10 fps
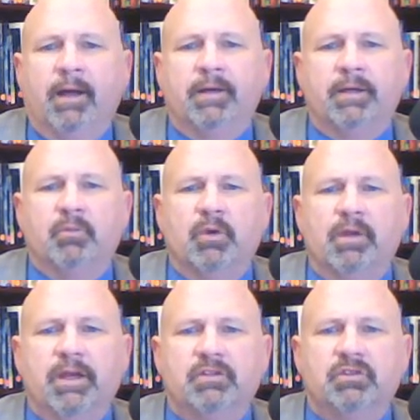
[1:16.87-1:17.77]
in
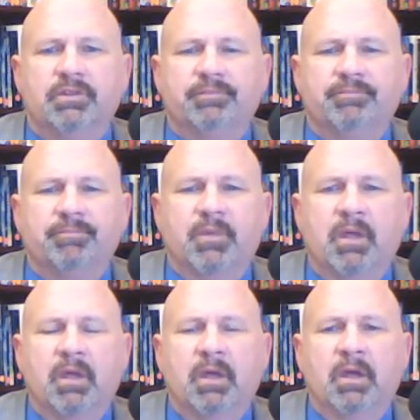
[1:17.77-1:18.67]
relation
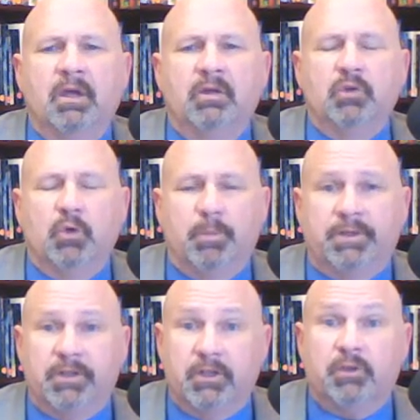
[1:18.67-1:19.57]
to a
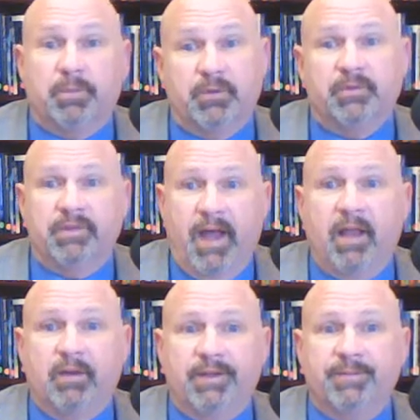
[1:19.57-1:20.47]
particular
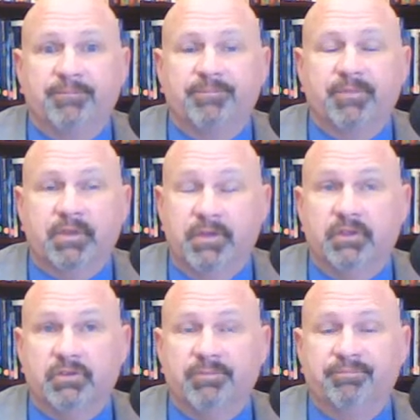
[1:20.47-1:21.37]
personality
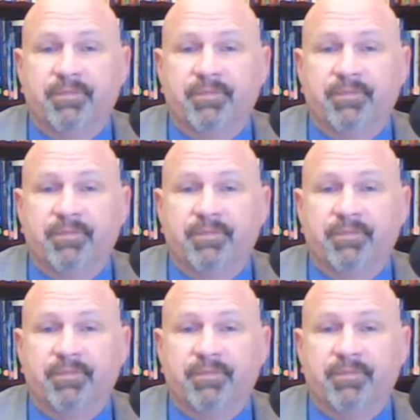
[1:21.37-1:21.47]
condition,